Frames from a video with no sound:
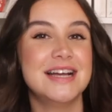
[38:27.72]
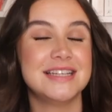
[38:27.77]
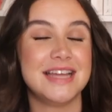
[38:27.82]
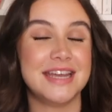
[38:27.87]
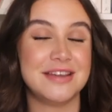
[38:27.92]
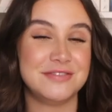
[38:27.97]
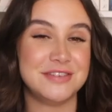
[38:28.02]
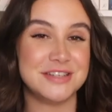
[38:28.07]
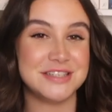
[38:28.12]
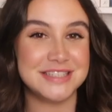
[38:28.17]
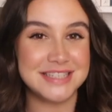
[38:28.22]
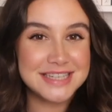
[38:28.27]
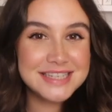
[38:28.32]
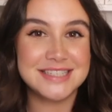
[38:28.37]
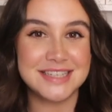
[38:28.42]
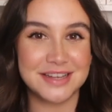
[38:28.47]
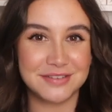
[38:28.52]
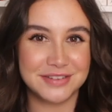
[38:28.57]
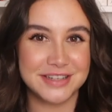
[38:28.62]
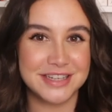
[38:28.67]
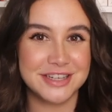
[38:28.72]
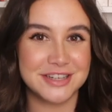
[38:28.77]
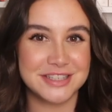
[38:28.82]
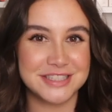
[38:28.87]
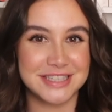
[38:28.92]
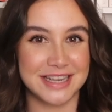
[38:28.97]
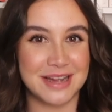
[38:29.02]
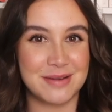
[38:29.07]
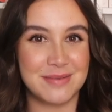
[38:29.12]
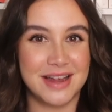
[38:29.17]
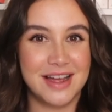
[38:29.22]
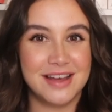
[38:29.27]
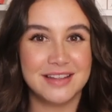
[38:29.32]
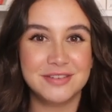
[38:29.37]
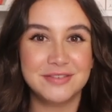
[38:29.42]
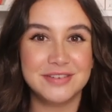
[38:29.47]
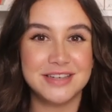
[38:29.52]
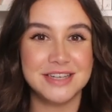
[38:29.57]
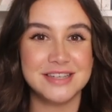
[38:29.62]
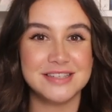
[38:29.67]
If you did, definitely go check out my
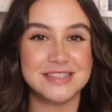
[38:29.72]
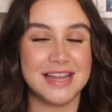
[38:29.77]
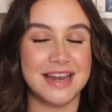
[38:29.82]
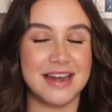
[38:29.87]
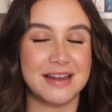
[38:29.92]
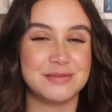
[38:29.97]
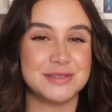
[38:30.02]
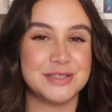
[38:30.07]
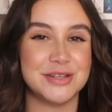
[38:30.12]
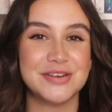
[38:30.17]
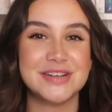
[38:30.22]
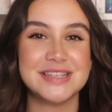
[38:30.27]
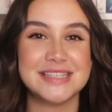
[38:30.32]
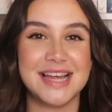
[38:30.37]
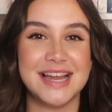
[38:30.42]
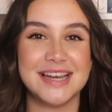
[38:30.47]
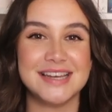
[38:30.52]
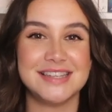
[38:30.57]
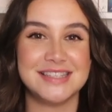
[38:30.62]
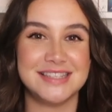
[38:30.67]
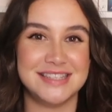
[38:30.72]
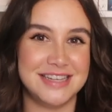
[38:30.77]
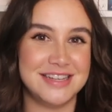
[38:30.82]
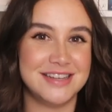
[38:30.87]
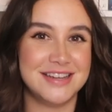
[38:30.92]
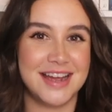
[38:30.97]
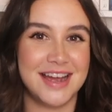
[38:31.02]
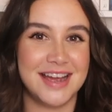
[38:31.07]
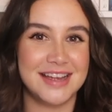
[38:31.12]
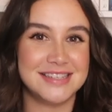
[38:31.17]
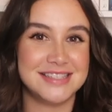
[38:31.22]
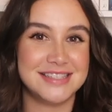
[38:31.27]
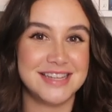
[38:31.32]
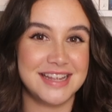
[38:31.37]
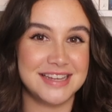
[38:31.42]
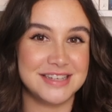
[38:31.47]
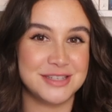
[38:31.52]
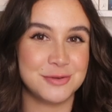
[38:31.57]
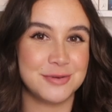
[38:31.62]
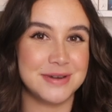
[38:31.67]
other videos, and I'm so excited to see you guys
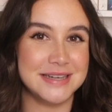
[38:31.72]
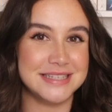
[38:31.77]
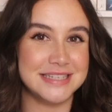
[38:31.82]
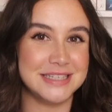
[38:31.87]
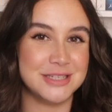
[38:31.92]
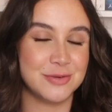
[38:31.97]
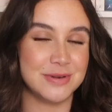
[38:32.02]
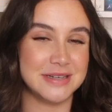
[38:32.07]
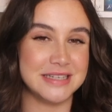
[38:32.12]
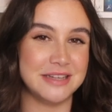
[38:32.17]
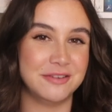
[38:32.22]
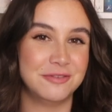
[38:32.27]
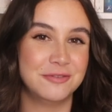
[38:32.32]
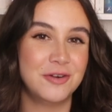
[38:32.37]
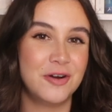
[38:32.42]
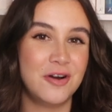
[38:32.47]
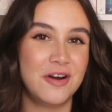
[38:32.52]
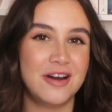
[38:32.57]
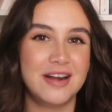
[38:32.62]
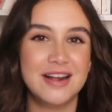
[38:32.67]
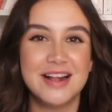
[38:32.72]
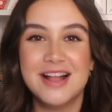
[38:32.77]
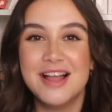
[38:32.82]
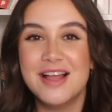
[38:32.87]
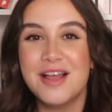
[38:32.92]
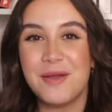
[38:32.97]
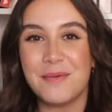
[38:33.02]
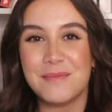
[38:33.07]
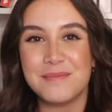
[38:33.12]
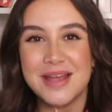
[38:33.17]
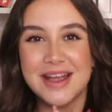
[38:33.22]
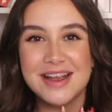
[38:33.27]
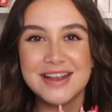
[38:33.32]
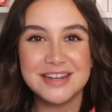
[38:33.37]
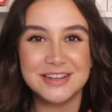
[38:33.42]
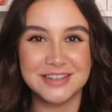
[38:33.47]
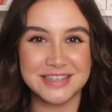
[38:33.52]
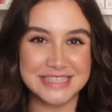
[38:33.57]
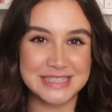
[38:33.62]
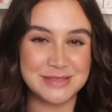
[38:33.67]
in 2024.
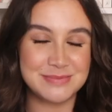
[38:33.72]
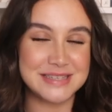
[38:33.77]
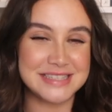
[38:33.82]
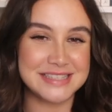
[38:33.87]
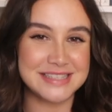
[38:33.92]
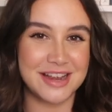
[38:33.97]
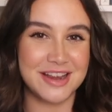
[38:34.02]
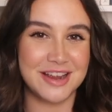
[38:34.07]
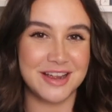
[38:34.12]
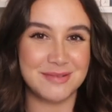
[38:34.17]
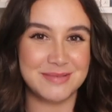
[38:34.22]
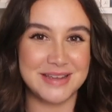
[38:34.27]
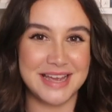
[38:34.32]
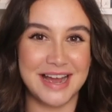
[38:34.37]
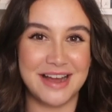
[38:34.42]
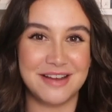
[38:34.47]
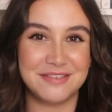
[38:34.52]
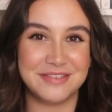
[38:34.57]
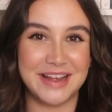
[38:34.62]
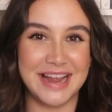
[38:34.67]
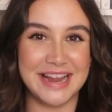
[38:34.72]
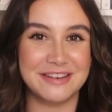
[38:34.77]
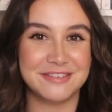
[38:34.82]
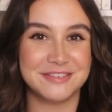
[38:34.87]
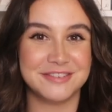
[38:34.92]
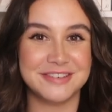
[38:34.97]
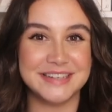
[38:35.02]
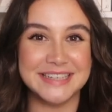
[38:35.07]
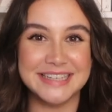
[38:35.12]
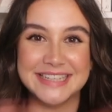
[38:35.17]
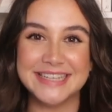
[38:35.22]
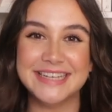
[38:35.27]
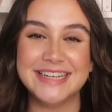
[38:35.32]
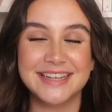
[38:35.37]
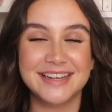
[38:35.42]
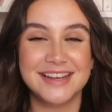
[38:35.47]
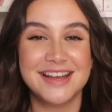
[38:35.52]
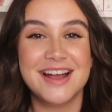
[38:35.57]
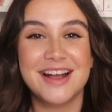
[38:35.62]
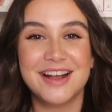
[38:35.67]
Merry Christmas. I hope you have a
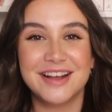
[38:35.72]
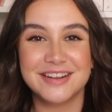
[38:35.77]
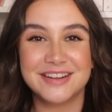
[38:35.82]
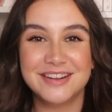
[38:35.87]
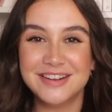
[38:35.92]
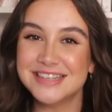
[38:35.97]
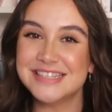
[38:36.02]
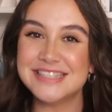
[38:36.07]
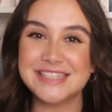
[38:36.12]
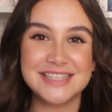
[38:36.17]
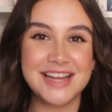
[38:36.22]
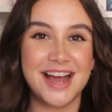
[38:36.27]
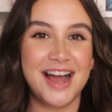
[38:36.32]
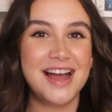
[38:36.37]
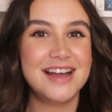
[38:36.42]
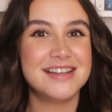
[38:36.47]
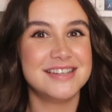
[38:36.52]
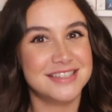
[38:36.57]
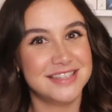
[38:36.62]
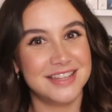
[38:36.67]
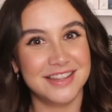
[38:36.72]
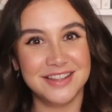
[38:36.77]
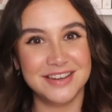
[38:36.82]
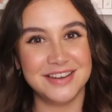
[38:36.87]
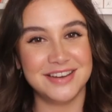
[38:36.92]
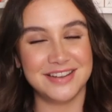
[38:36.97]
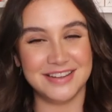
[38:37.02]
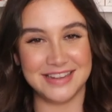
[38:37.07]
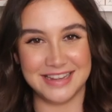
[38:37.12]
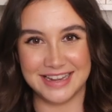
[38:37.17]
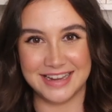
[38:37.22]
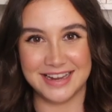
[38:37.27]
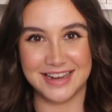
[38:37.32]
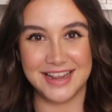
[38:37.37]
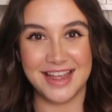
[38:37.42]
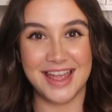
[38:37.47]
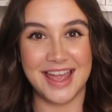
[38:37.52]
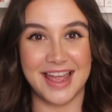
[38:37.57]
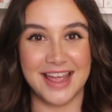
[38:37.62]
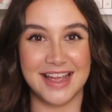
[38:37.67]
really good start to the new
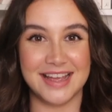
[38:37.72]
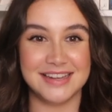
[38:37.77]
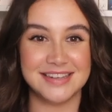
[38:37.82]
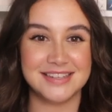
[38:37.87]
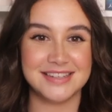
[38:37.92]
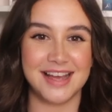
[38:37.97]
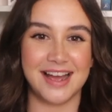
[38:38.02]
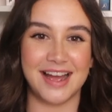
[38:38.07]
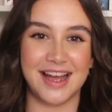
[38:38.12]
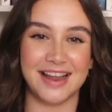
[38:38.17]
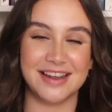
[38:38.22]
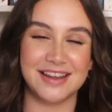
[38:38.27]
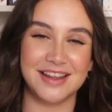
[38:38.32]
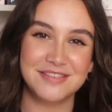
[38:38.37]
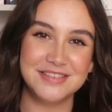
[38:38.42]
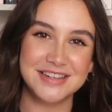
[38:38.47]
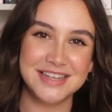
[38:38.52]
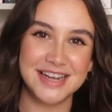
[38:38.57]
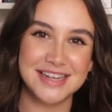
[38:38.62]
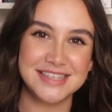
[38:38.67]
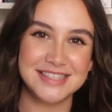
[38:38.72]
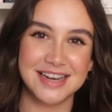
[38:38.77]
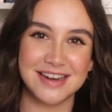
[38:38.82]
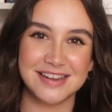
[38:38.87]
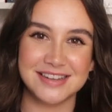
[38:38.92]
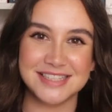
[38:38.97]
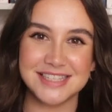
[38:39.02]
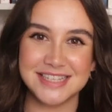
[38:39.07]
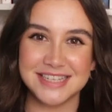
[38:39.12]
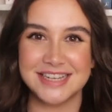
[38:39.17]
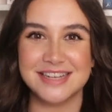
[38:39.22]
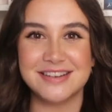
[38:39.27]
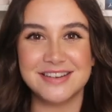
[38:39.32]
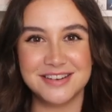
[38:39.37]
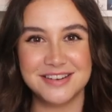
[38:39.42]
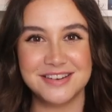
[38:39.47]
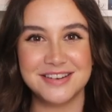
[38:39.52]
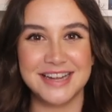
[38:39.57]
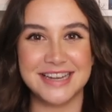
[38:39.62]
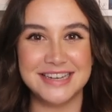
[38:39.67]
year, and I love you guys, and I'll see
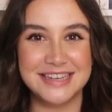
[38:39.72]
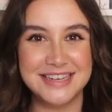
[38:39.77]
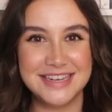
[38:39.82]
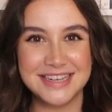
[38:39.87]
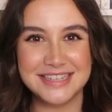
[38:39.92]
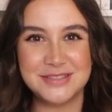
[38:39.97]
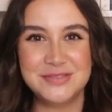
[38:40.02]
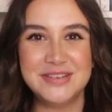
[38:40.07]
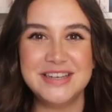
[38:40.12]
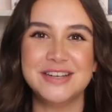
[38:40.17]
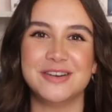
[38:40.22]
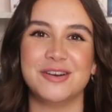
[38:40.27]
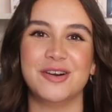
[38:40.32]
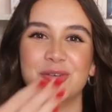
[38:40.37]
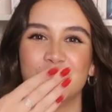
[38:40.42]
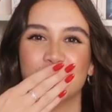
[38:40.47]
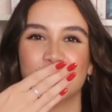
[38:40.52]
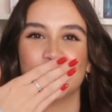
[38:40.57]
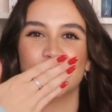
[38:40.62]
you in the next video.